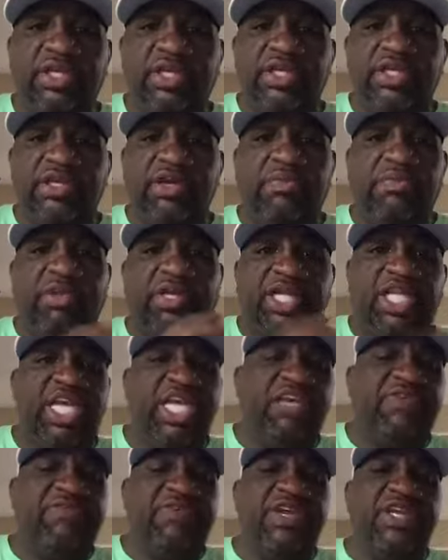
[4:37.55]
your
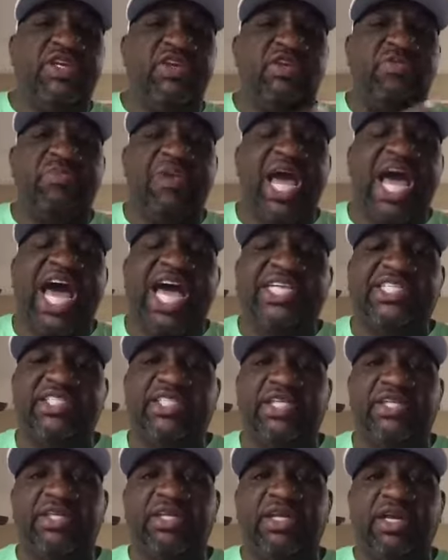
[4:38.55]
belief, and your
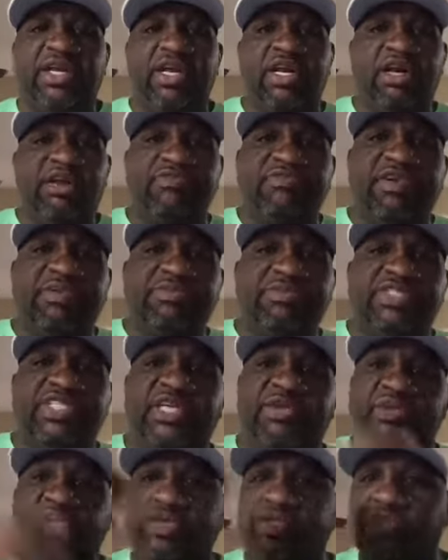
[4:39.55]
passion from
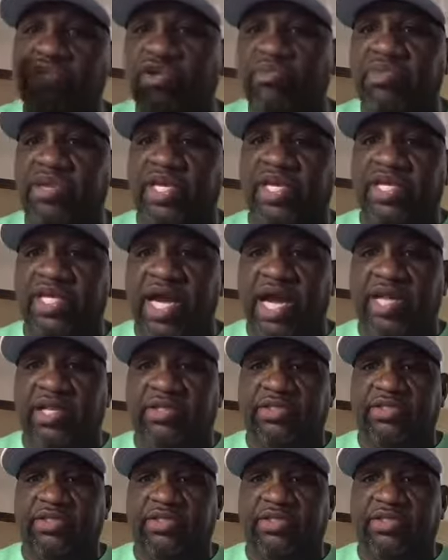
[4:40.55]
$0 to $1 million?